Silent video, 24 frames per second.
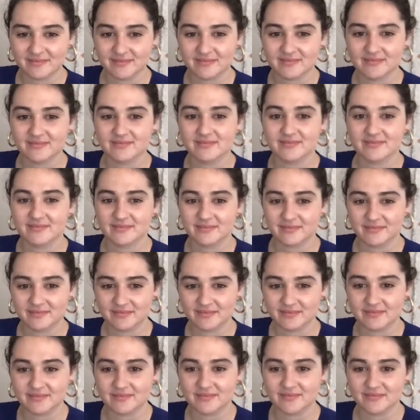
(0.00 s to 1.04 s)

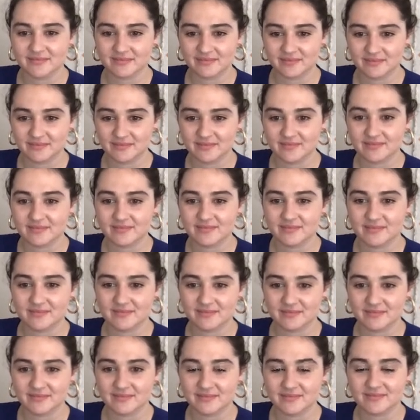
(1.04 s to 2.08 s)

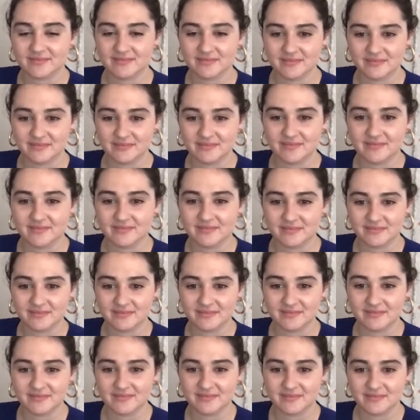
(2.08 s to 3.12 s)

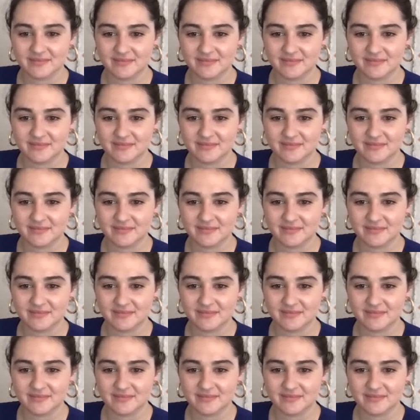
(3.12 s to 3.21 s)
[no speech]